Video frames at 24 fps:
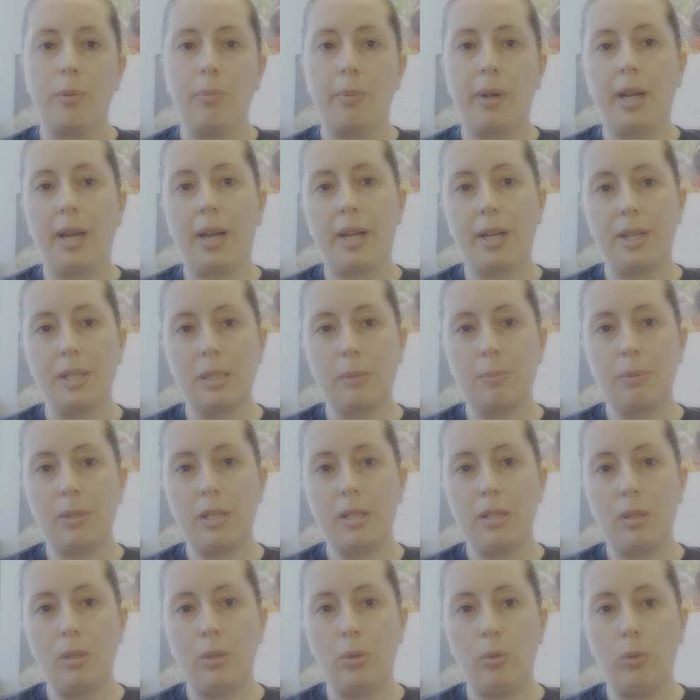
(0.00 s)
through my
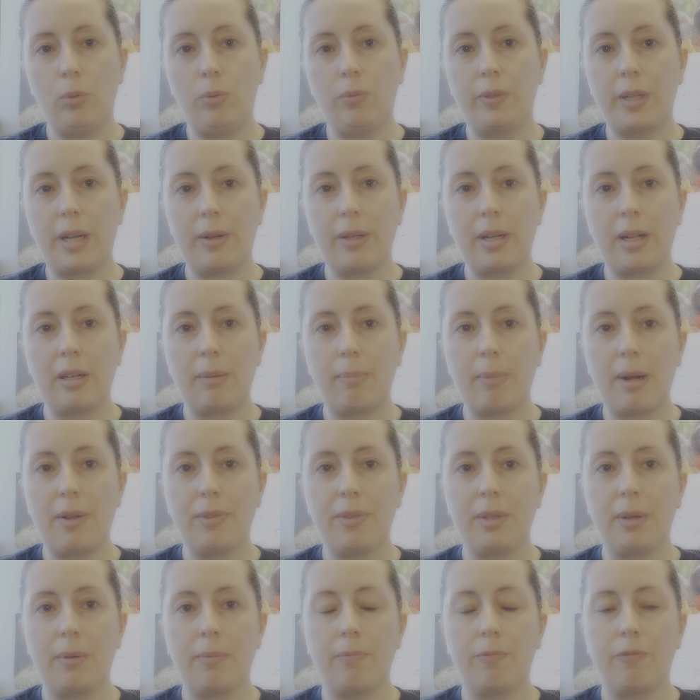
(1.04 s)
husband, who found out
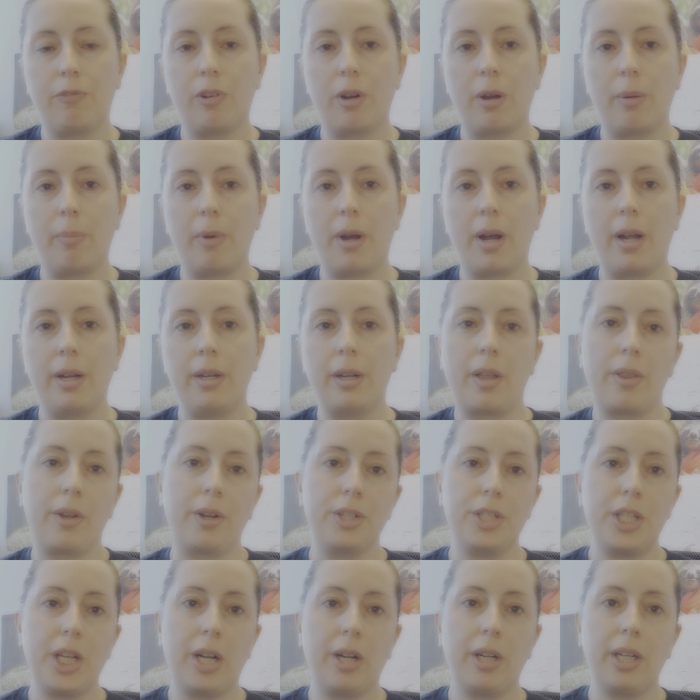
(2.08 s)
about them from another
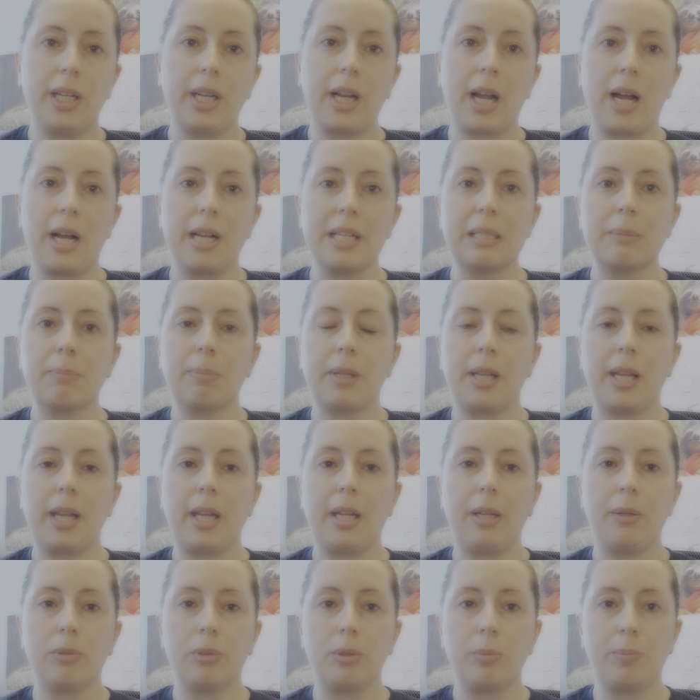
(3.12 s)
charity
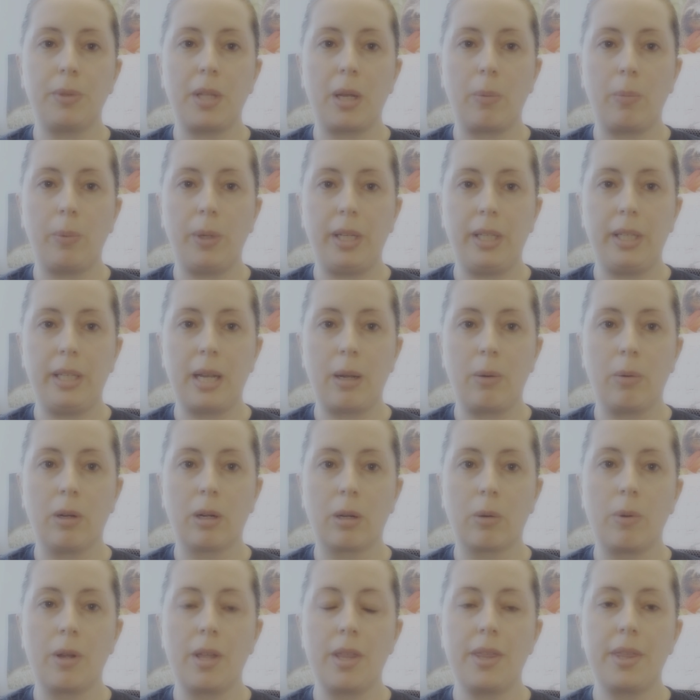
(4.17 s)
cosplay group that we
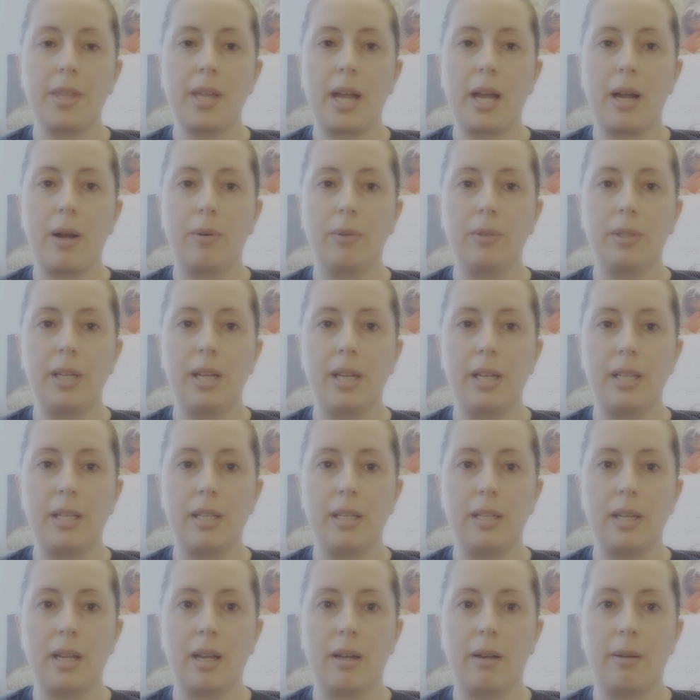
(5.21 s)
network with out
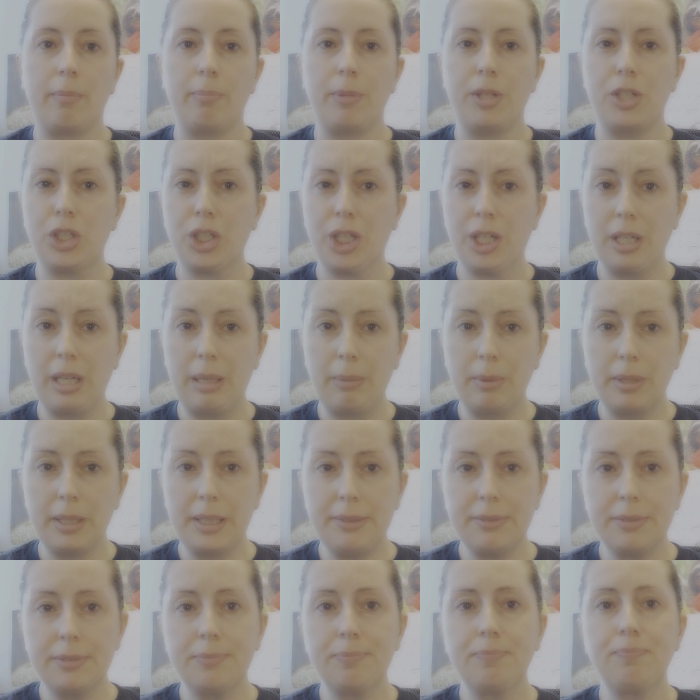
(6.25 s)
in Michigan, I
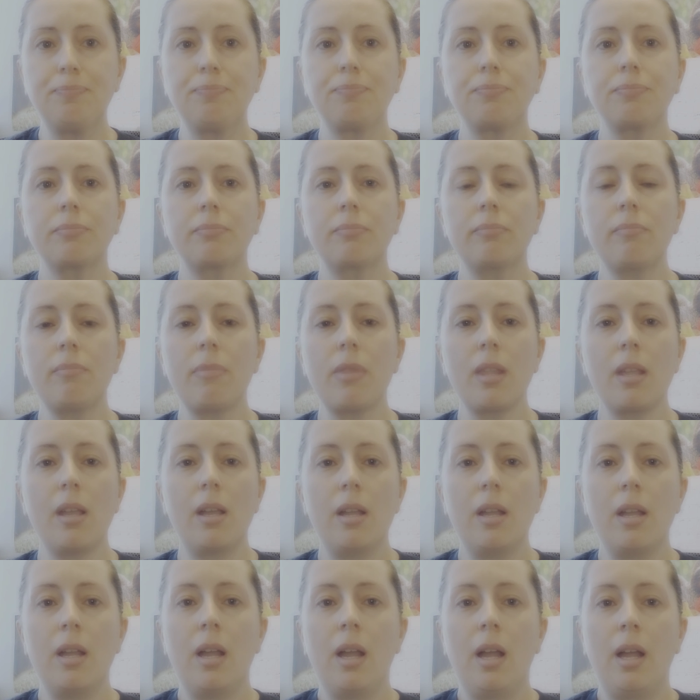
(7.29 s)
believe.
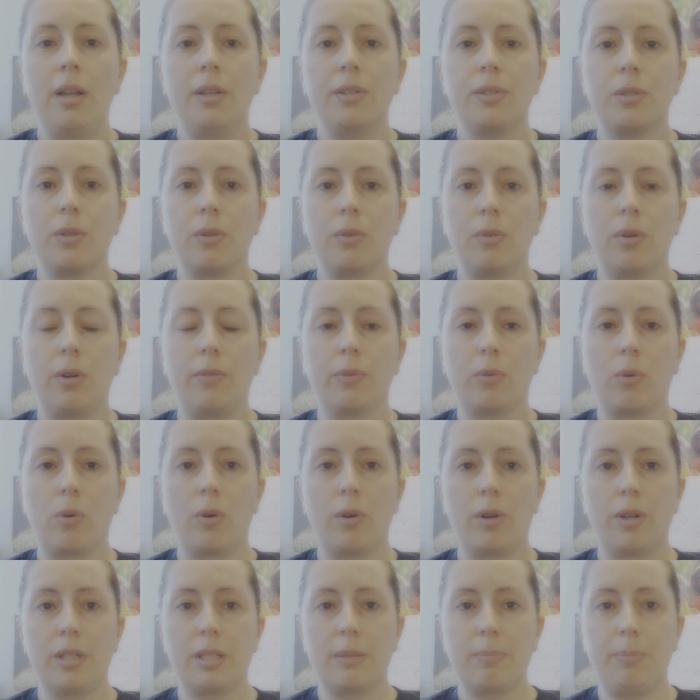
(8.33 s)
So, of
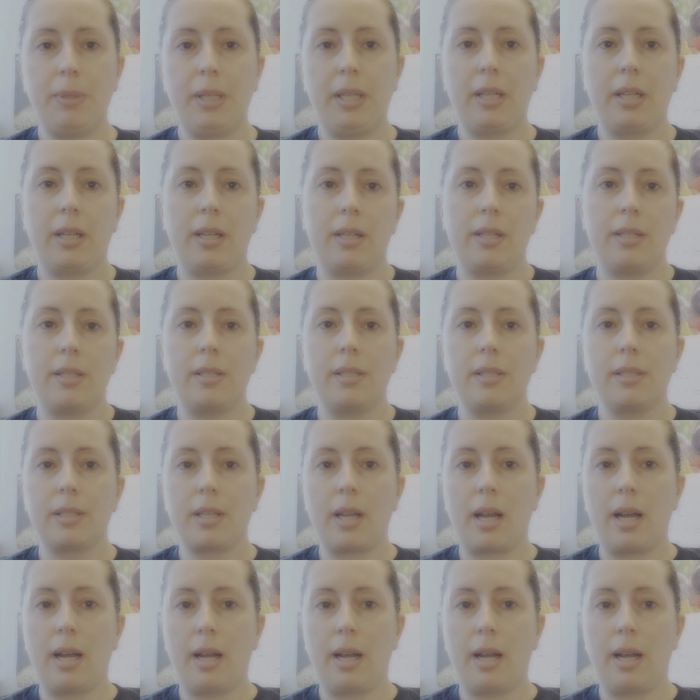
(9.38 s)
course, because